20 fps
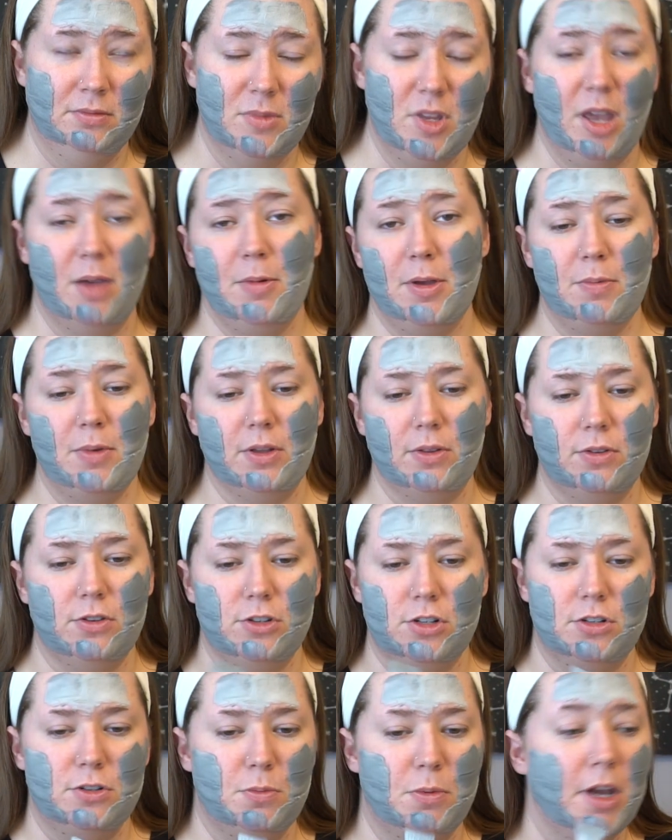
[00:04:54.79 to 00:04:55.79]
I might be
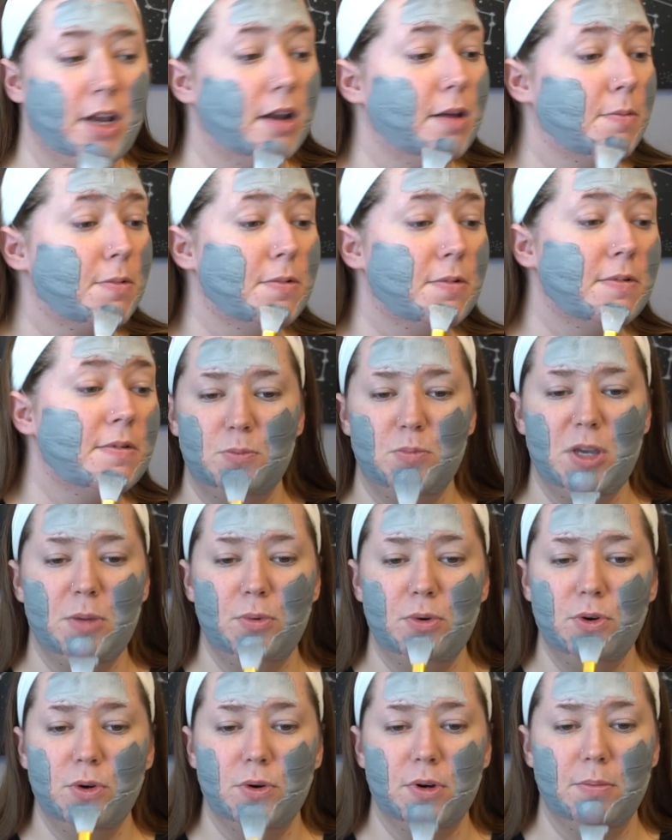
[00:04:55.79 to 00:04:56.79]
allergic to pineapple.
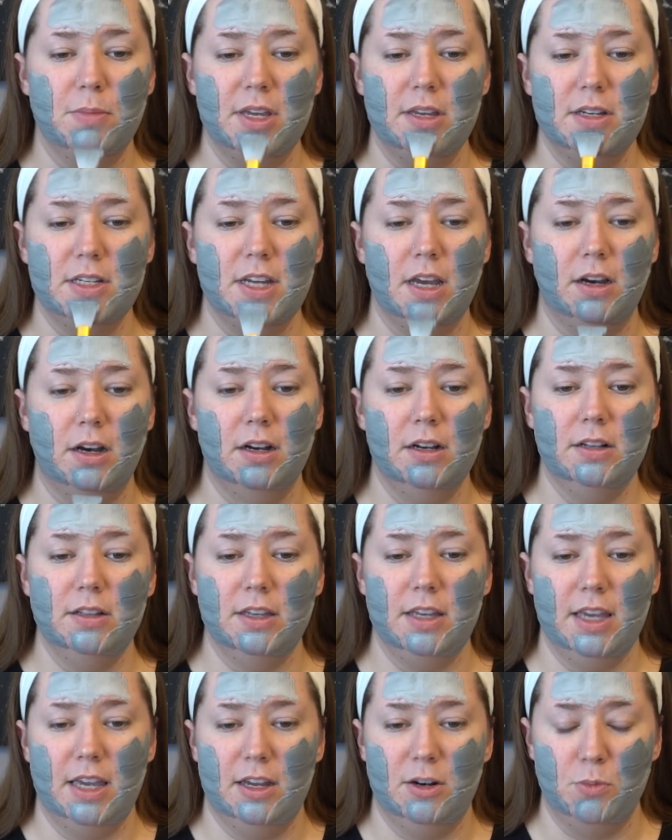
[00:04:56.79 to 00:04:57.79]
People who are mean to
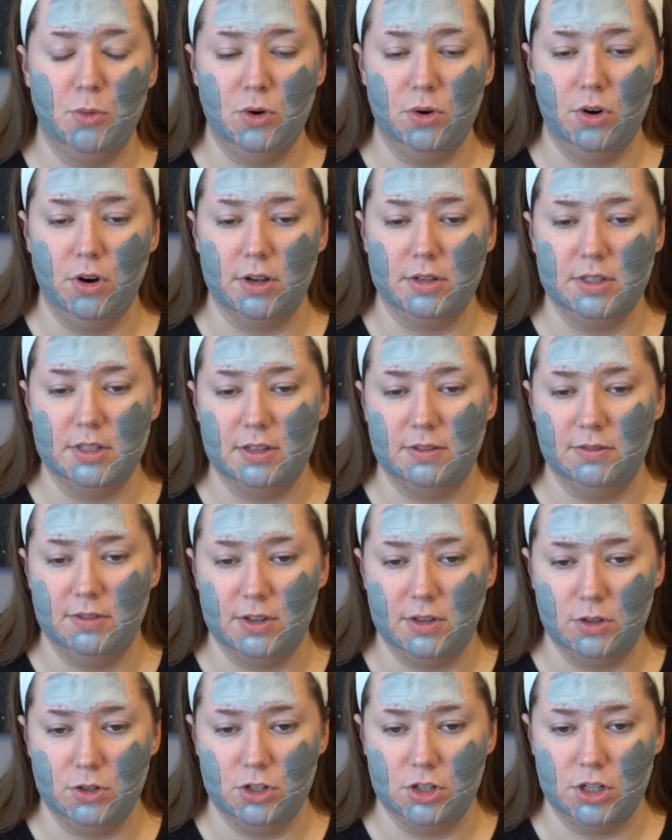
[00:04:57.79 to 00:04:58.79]
ugly Animal Crossing
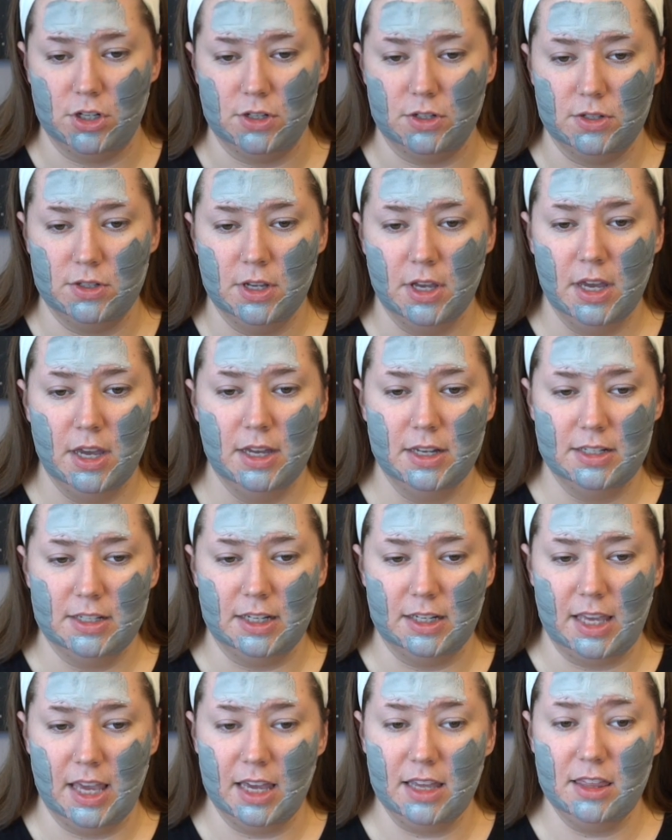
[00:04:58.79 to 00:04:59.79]
villagers
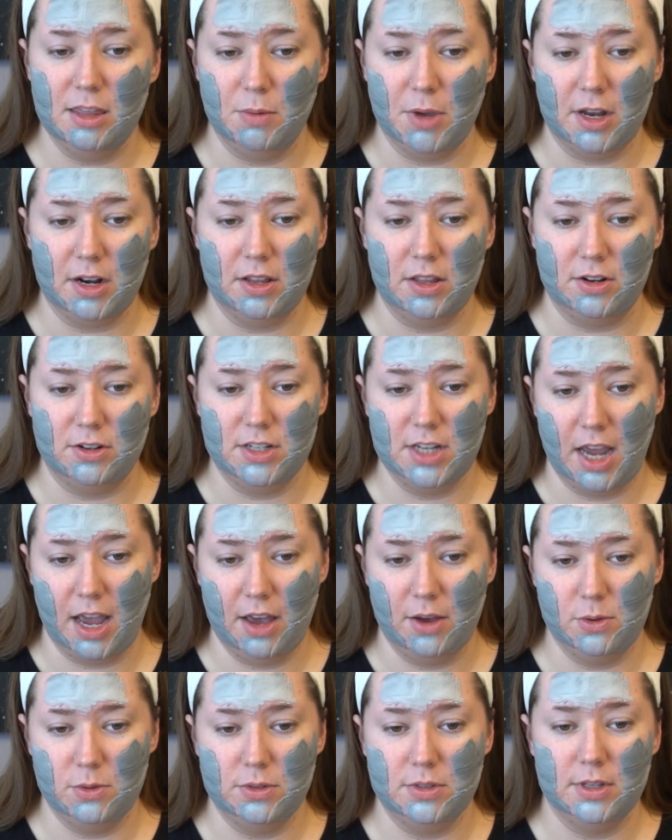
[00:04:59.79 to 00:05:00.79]
to kick them out of their
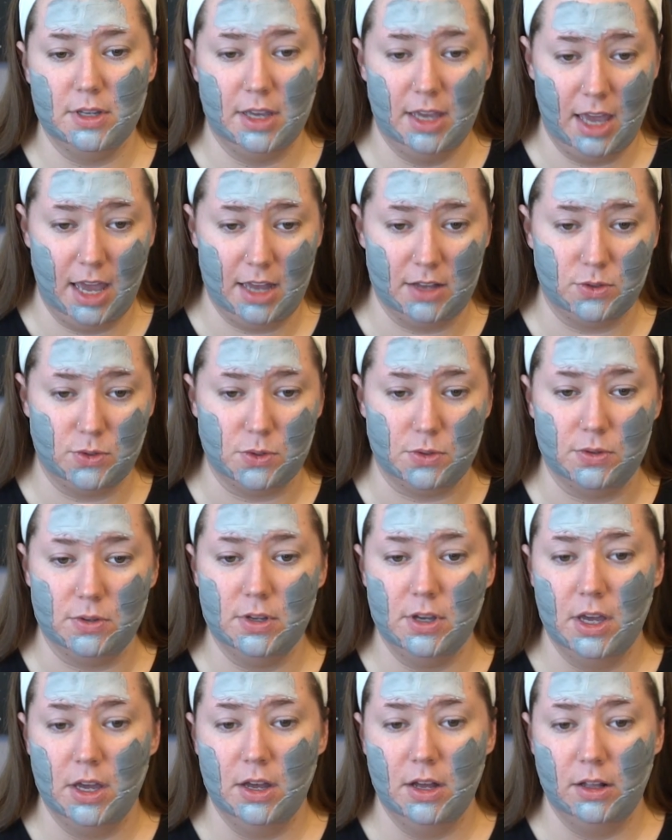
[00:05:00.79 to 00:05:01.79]
towns, canceled.
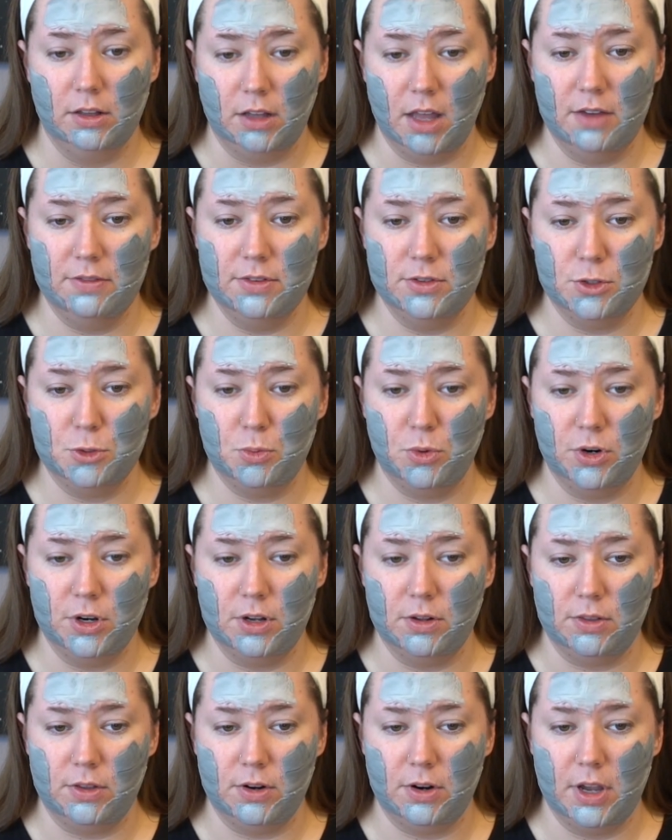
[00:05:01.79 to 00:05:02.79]
Love and support
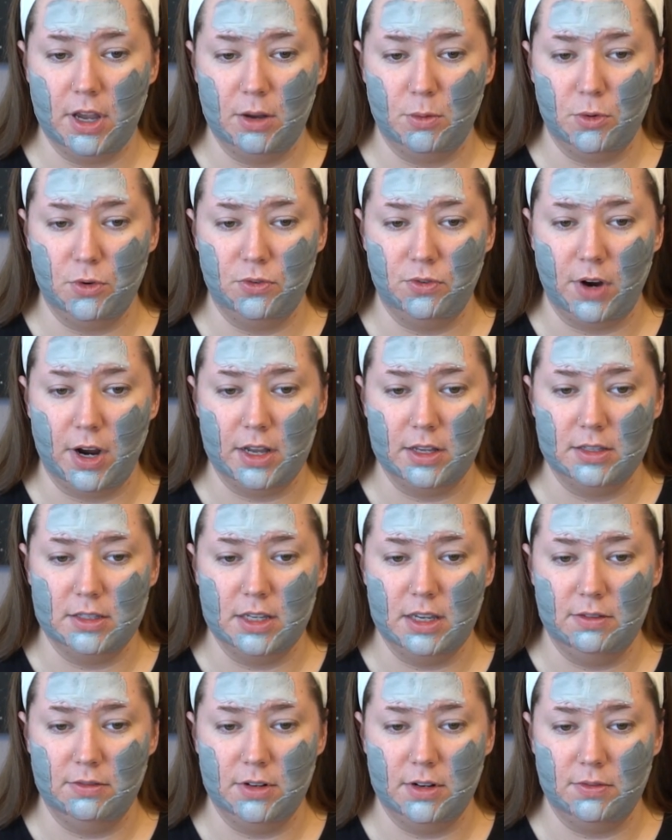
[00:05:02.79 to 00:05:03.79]
your little animal friends,
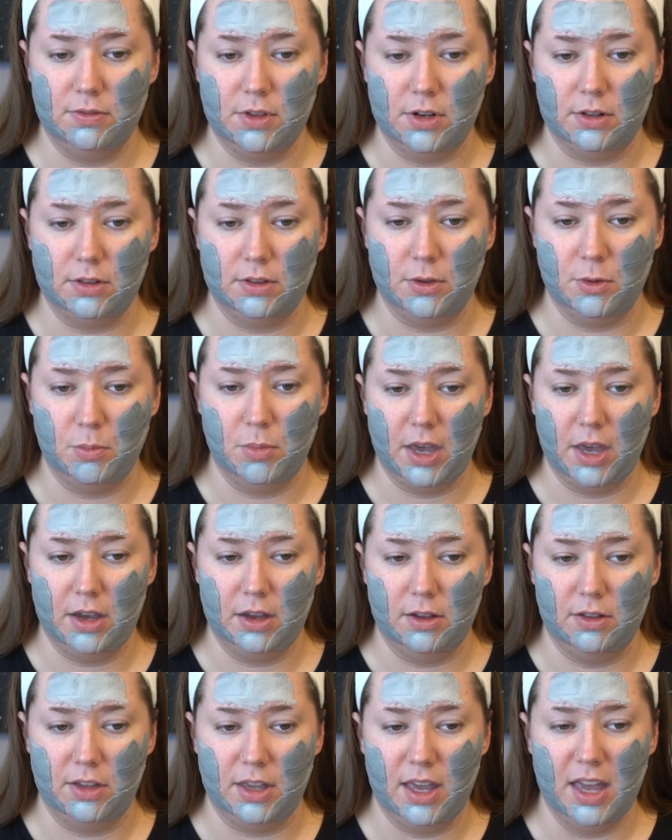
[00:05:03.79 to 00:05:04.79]
even if they're a little
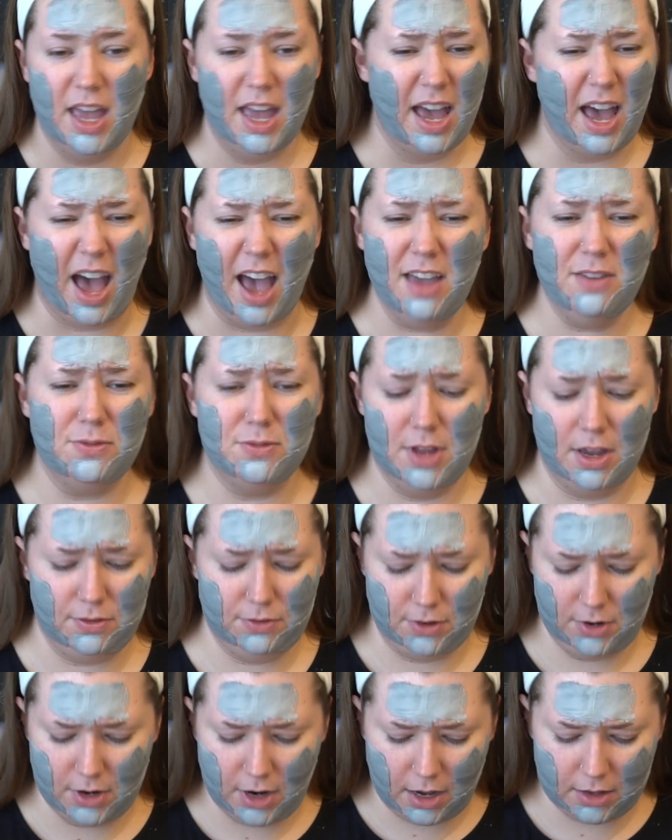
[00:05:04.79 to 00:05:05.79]
ugly. I've
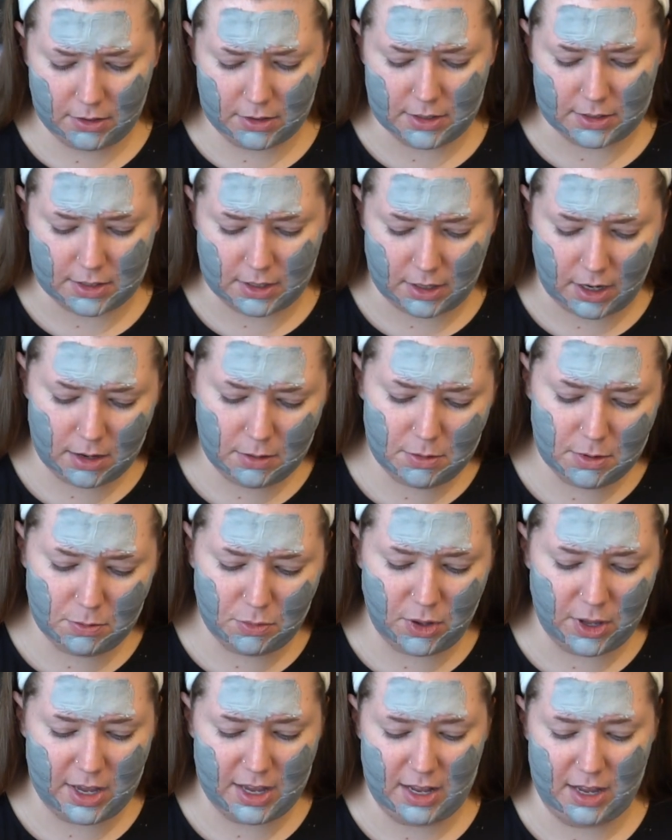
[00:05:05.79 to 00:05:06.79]
been
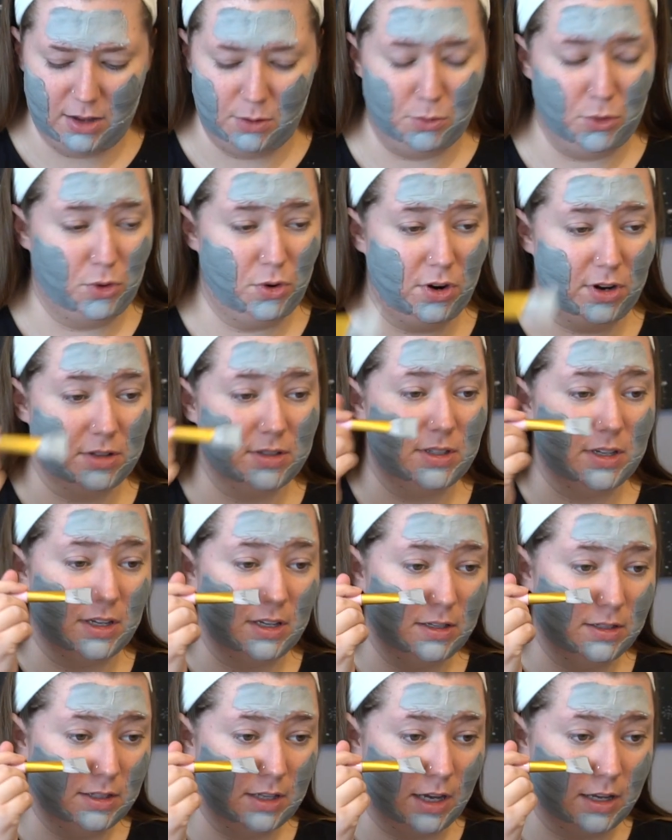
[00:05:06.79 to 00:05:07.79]
playing Animal
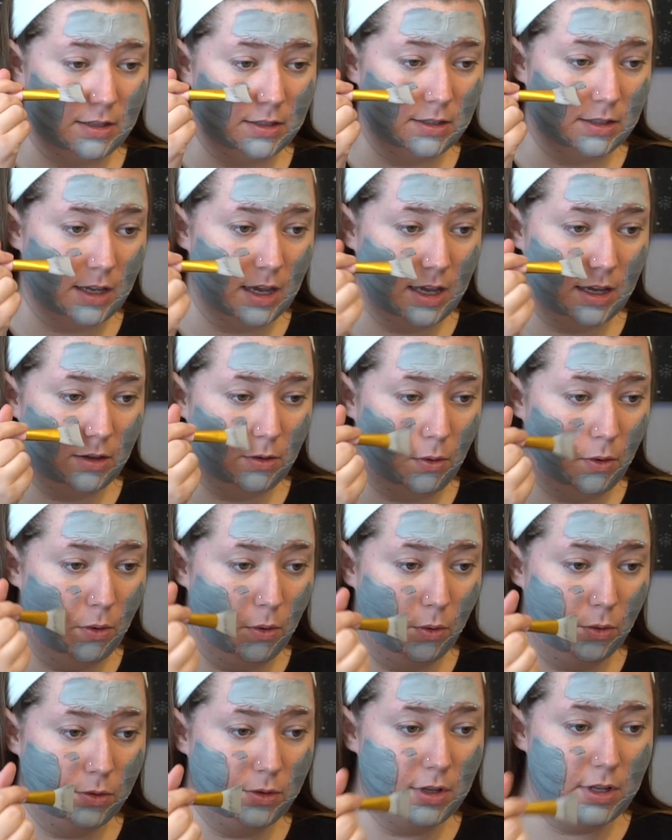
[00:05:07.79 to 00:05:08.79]
Crossing since, like,
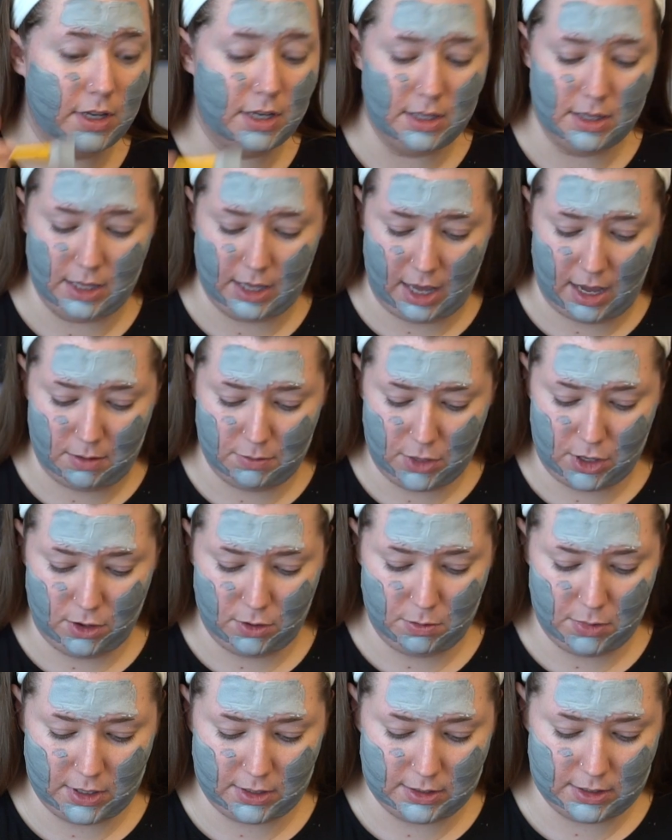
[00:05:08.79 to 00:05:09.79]
only the
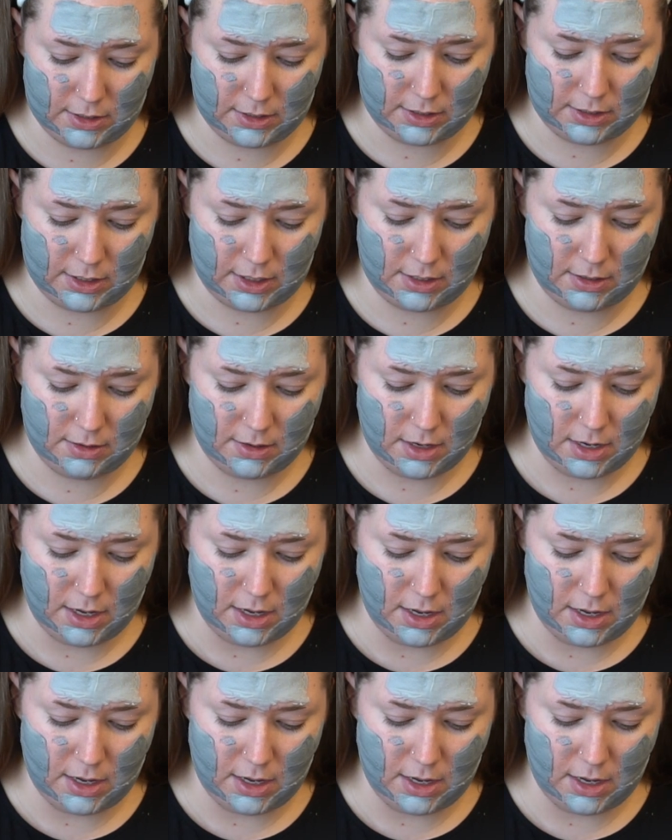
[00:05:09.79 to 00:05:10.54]
GameCube existed.